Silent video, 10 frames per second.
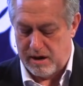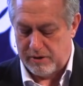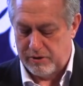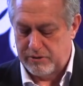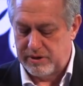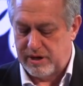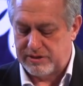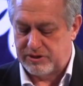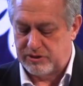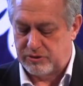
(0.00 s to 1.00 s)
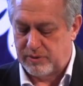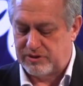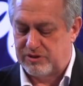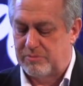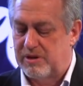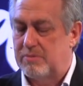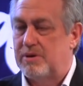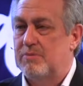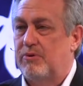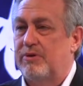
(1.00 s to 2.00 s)
Although the Nazis arrested many
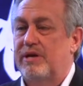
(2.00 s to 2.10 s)
people,